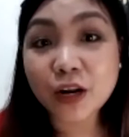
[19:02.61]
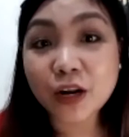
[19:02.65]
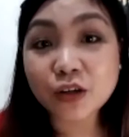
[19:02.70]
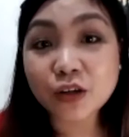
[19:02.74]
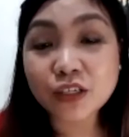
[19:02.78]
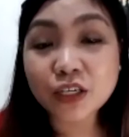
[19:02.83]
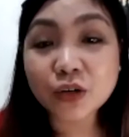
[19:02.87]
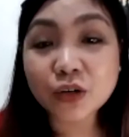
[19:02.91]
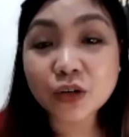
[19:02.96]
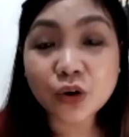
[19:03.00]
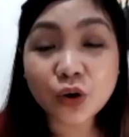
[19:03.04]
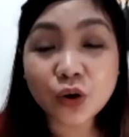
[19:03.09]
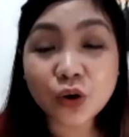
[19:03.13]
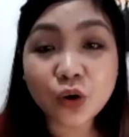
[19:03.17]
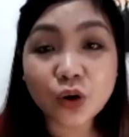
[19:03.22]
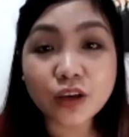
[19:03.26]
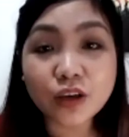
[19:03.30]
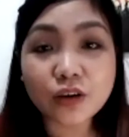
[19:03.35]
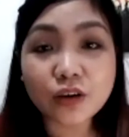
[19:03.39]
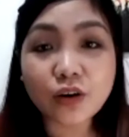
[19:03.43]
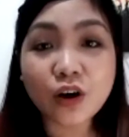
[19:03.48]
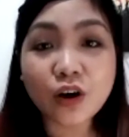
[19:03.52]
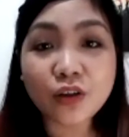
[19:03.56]
siguro
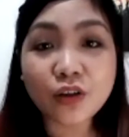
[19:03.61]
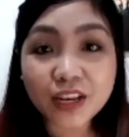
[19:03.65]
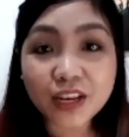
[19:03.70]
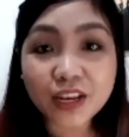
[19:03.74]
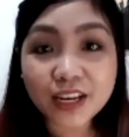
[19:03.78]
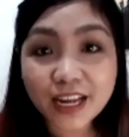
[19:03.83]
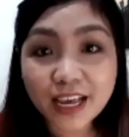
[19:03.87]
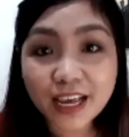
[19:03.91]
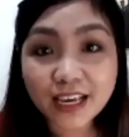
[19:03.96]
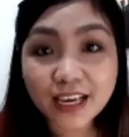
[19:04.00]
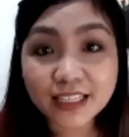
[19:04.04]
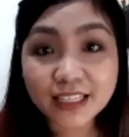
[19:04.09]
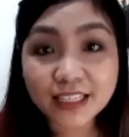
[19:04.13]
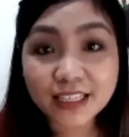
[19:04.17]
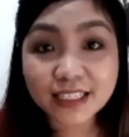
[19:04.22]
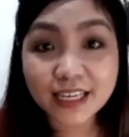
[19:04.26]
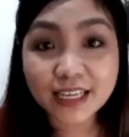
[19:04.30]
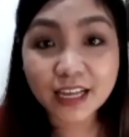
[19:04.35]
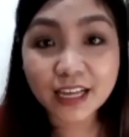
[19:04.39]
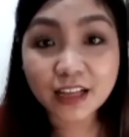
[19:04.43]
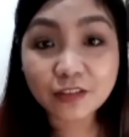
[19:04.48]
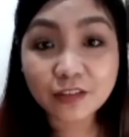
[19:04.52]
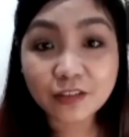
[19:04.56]
on the day
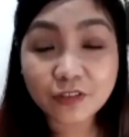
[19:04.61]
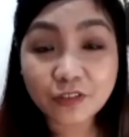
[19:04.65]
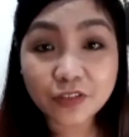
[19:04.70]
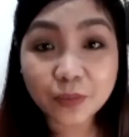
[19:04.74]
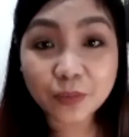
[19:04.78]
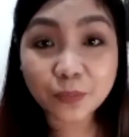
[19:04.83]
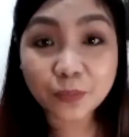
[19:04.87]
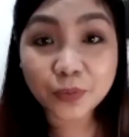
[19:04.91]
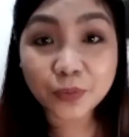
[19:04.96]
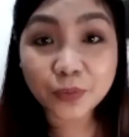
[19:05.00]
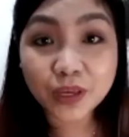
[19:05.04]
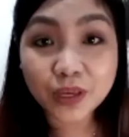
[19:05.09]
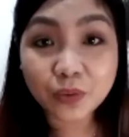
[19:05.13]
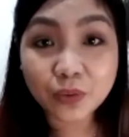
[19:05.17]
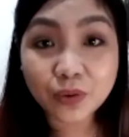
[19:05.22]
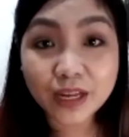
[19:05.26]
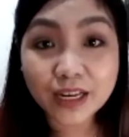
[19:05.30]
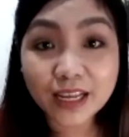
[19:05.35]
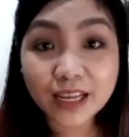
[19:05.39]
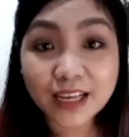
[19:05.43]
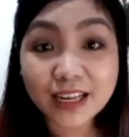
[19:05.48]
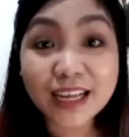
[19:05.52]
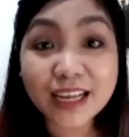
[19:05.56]
itself of the
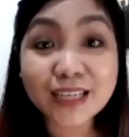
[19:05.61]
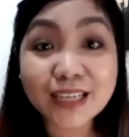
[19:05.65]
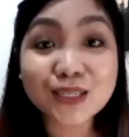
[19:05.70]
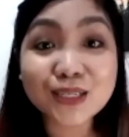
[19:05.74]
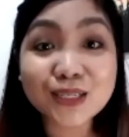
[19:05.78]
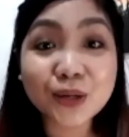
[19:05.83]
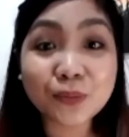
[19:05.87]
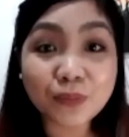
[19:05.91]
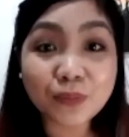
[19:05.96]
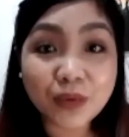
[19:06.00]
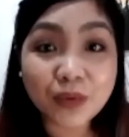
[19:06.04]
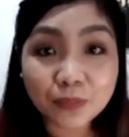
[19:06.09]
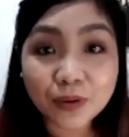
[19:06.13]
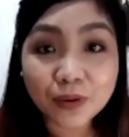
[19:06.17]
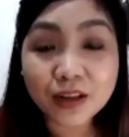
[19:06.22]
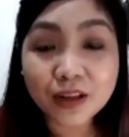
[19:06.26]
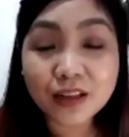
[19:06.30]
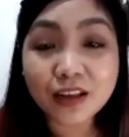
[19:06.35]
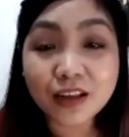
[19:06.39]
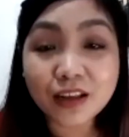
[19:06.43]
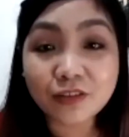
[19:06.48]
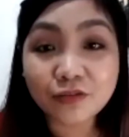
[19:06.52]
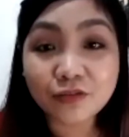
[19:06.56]
pre-wedding, lesser people
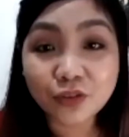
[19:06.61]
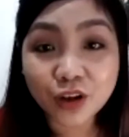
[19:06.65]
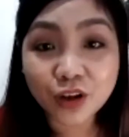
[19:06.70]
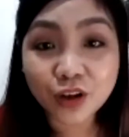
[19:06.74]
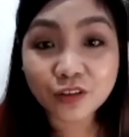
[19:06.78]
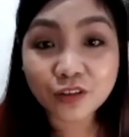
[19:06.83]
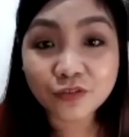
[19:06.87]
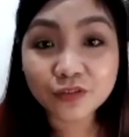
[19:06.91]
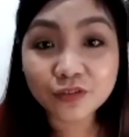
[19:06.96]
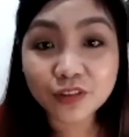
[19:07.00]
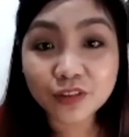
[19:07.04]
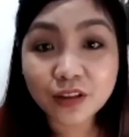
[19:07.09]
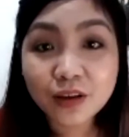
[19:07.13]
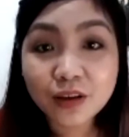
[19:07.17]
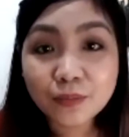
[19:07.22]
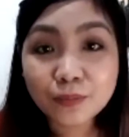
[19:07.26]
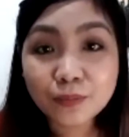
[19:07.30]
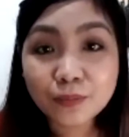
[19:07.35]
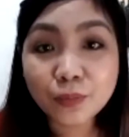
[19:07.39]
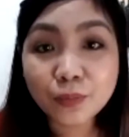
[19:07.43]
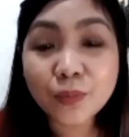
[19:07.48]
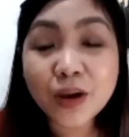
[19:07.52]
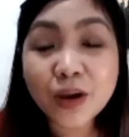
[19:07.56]
involved.
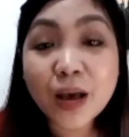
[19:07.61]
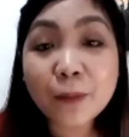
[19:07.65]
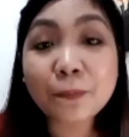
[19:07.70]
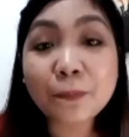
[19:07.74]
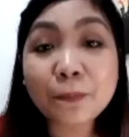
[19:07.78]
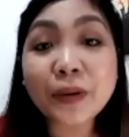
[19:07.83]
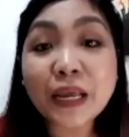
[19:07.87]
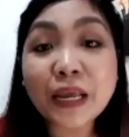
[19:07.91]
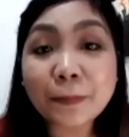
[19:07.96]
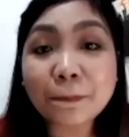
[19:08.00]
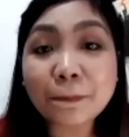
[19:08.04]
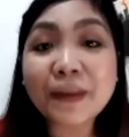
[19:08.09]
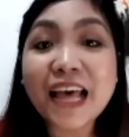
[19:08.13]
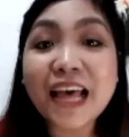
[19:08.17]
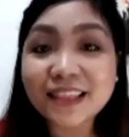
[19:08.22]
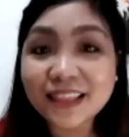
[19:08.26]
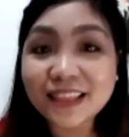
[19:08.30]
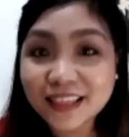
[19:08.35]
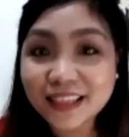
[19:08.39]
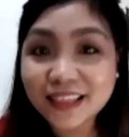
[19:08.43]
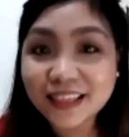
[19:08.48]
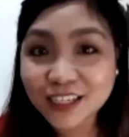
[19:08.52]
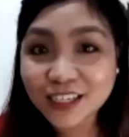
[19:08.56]
Kumbaga
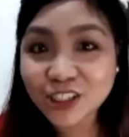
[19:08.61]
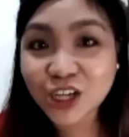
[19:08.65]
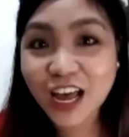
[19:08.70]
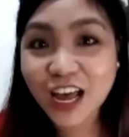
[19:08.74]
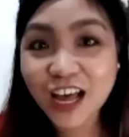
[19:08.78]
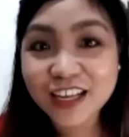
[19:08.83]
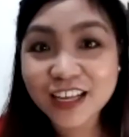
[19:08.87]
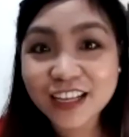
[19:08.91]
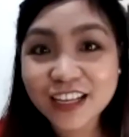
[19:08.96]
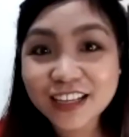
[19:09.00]
pre-planned na siya.